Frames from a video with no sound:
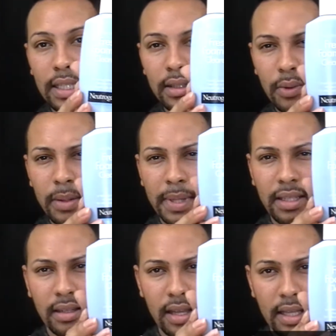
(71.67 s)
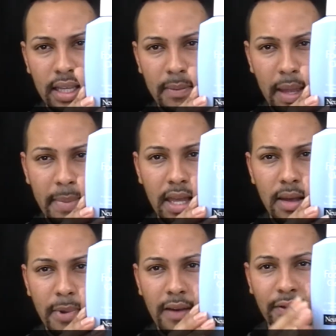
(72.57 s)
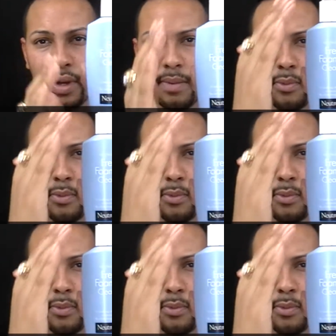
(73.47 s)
this is what basically I take my makeup off with